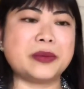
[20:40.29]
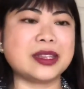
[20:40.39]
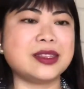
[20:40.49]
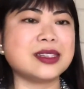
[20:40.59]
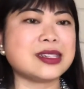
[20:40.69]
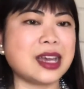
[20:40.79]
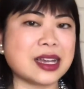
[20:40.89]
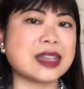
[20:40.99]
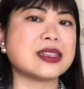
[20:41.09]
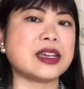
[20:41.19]
but this
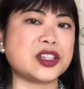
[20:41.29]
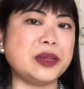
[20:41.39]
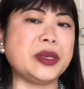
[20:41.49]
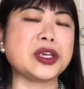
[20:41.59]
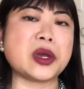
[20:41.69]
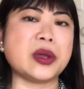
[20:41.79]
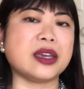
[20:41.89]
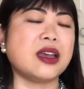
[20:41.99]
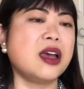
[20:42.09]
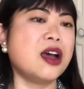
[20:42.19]
tag has actually been
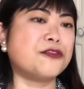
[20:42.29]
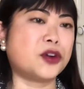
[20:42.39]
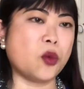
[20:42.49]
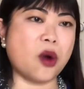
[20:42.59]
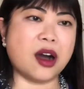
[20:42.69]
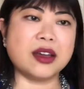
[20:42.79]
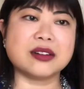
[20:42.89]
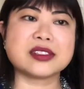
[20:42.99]
going for a while,